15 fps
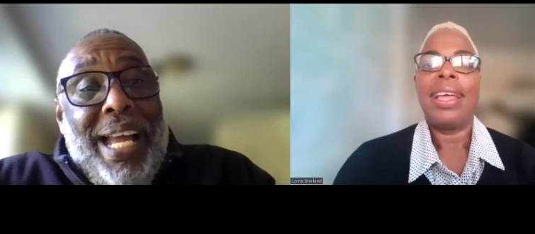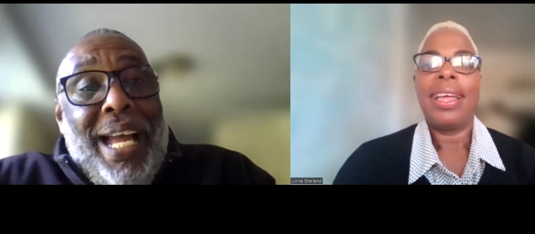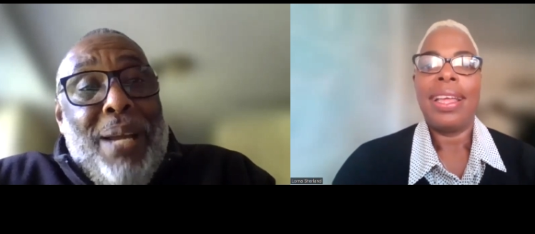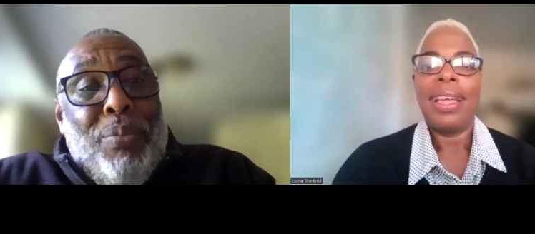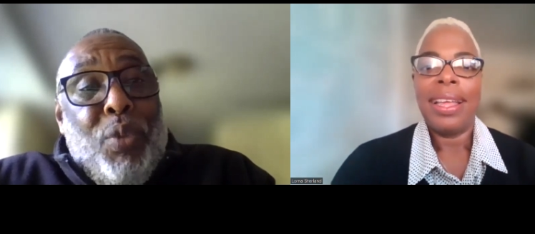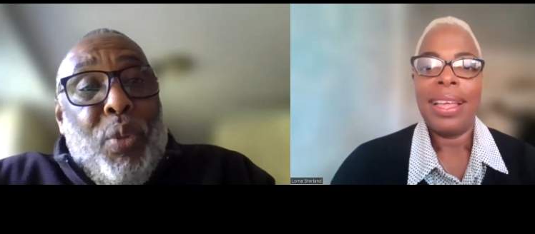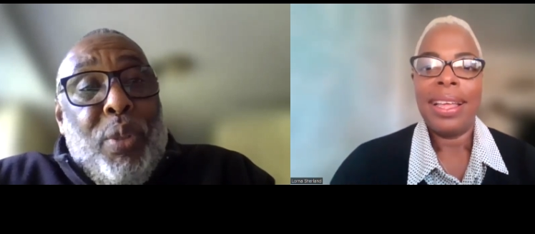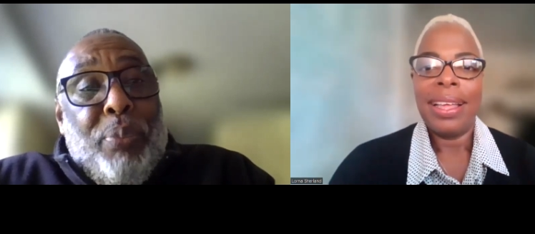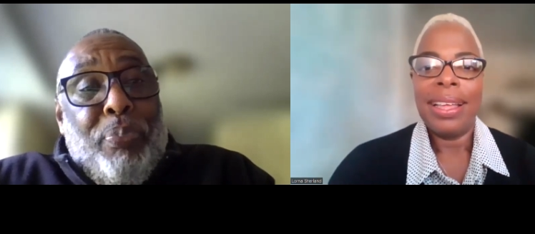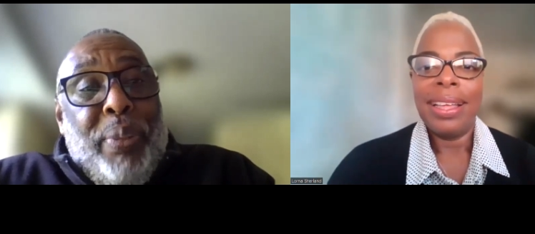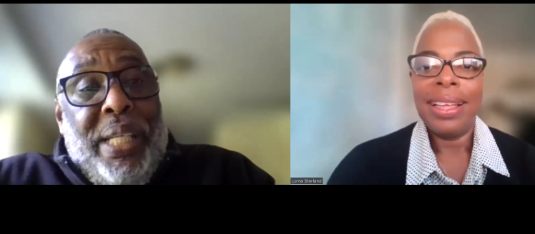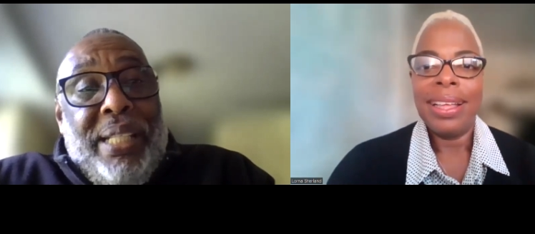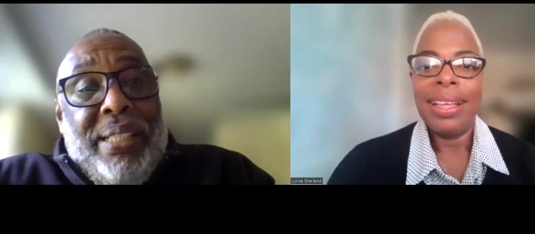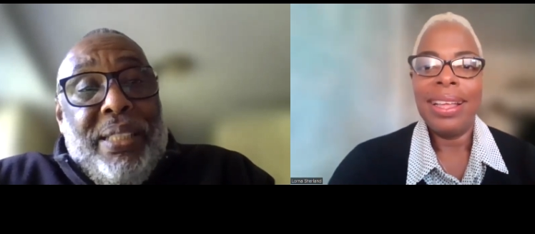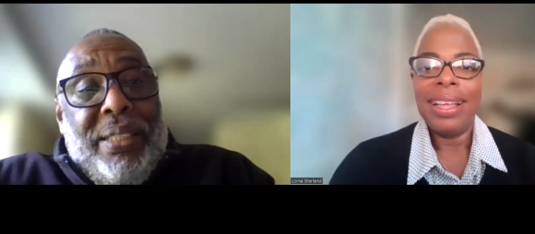Speaker 1: I'm going to
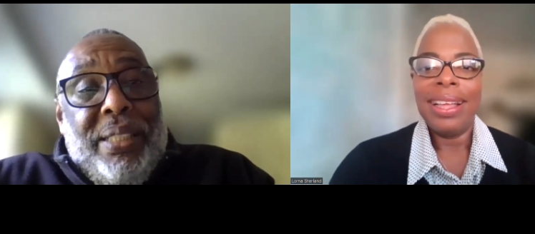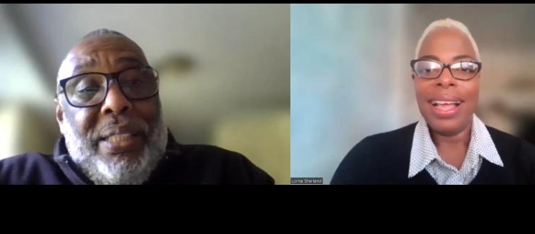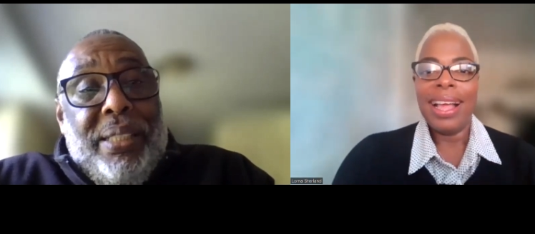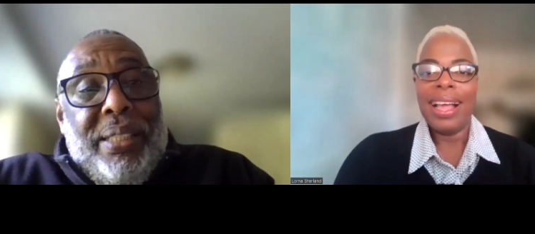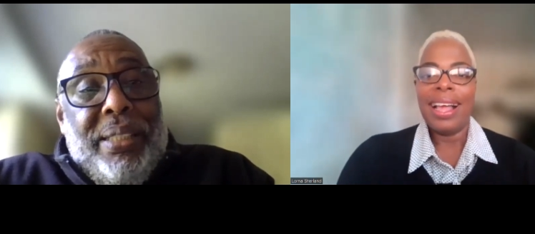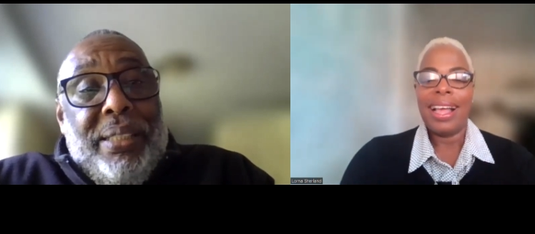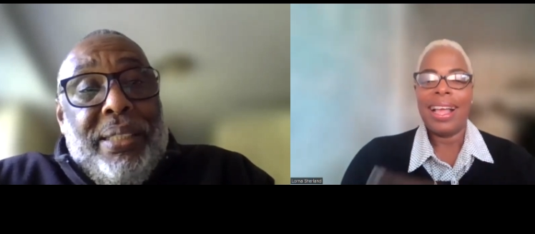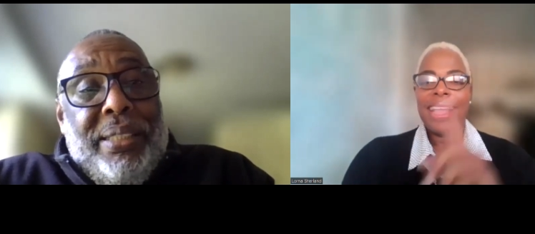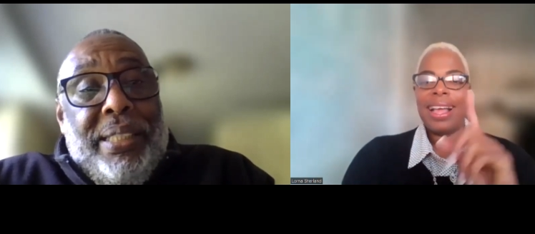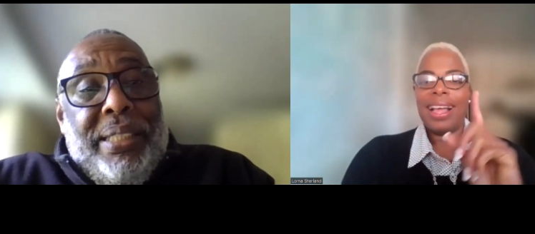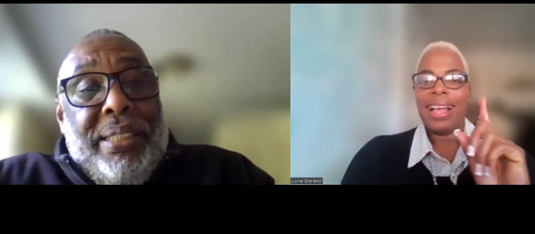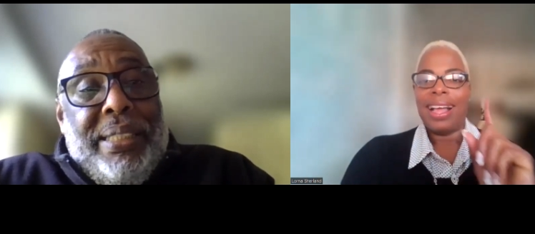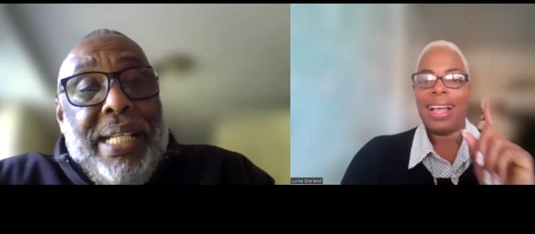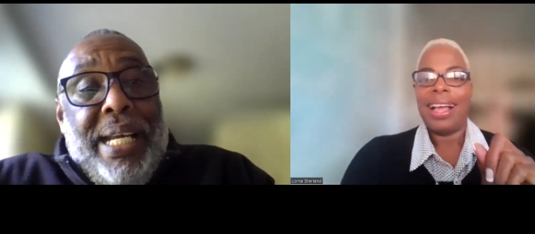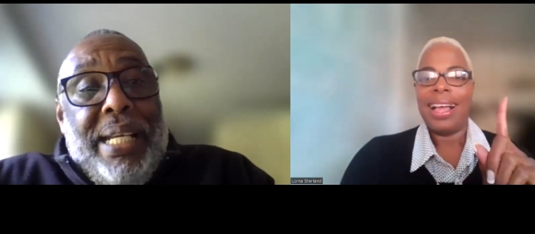pay to the,
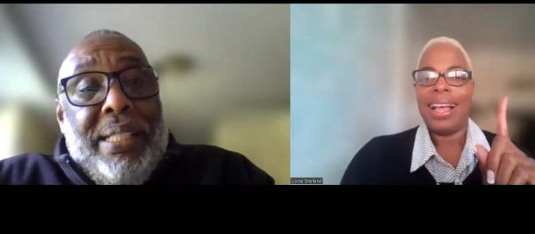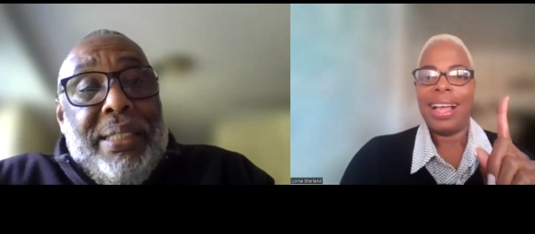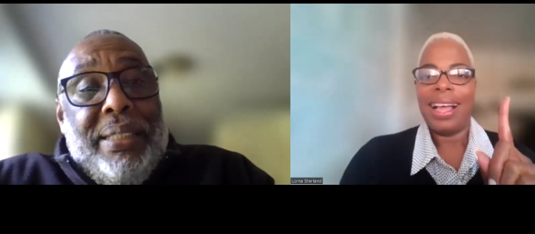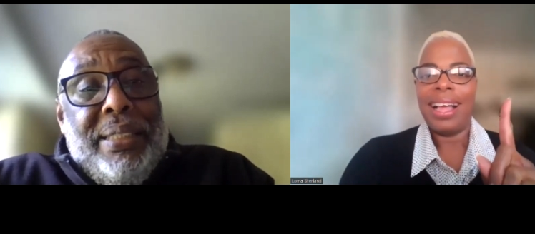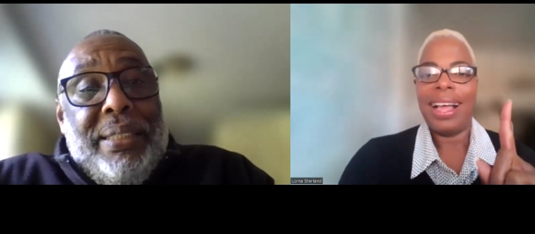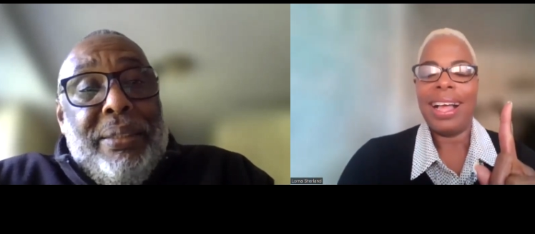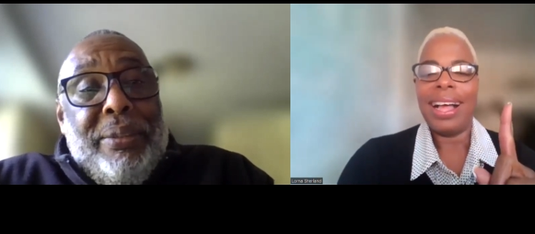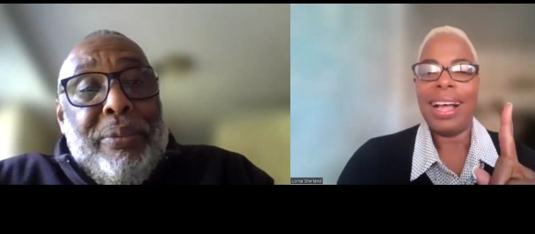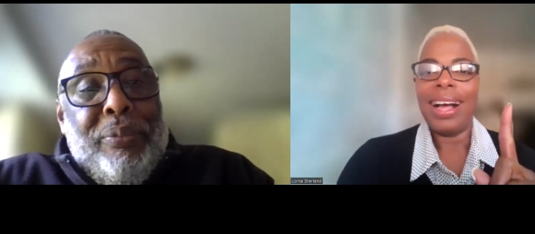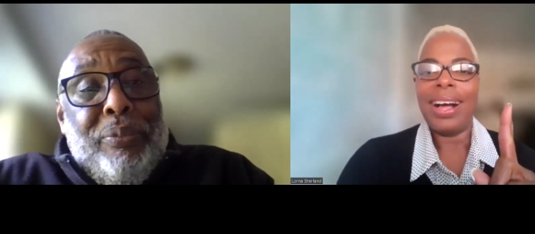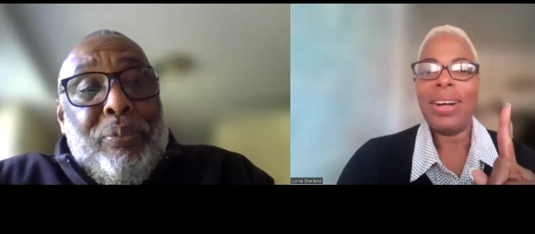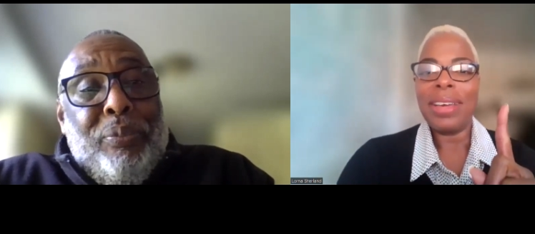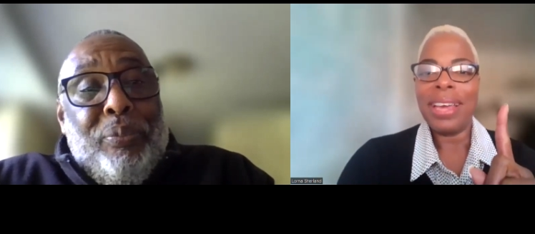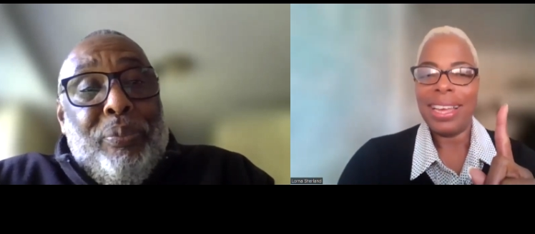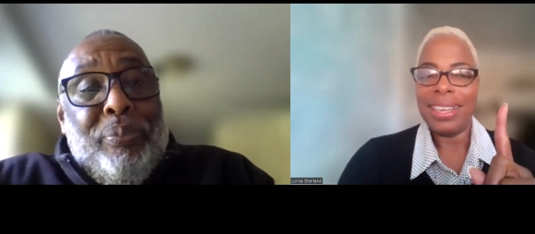these guys.
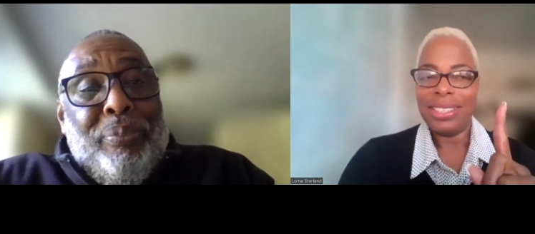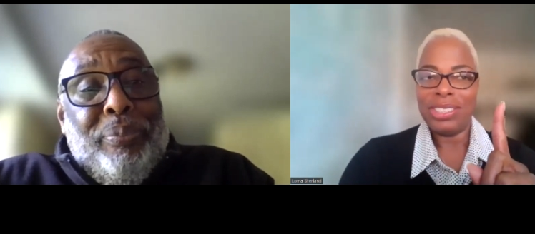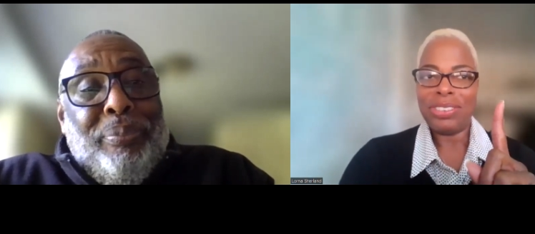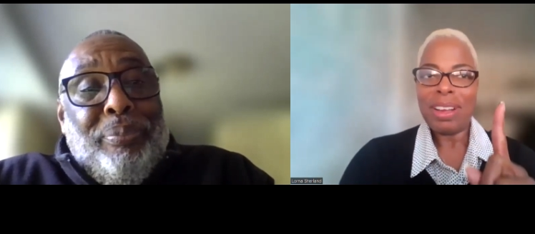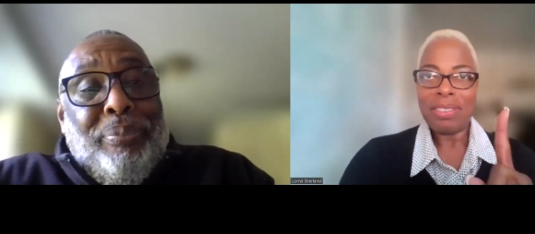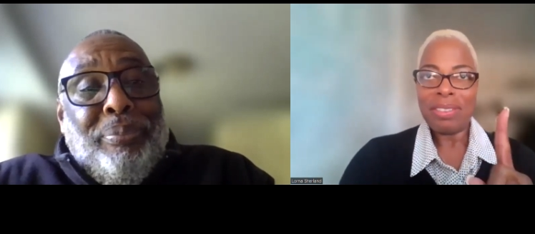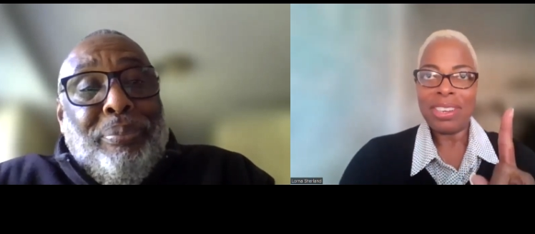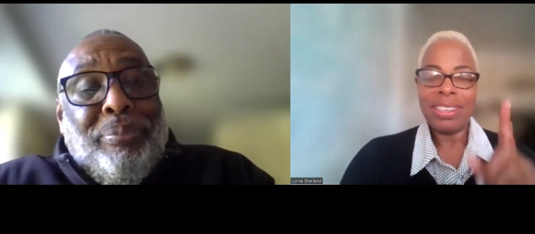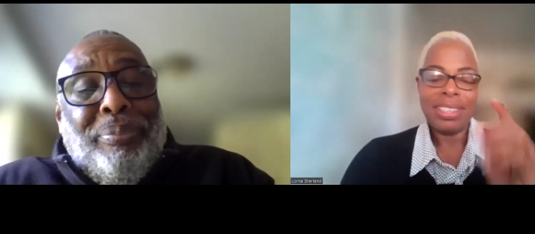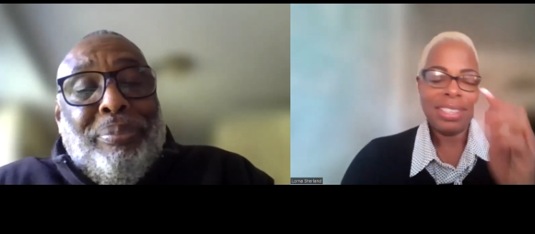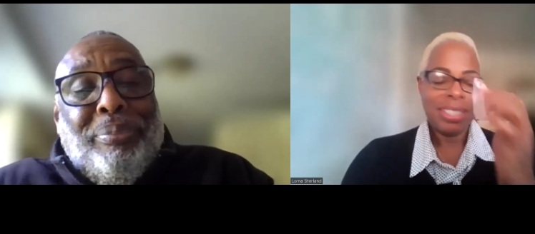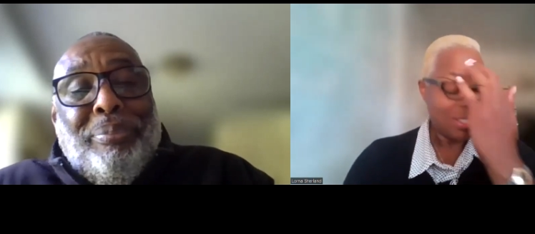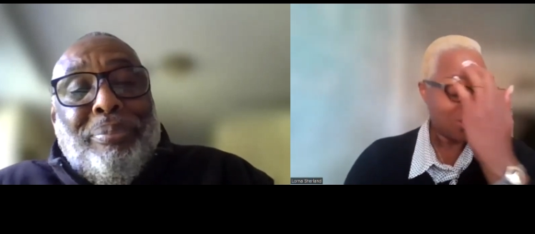
Speaker 2: Okay, Trevor,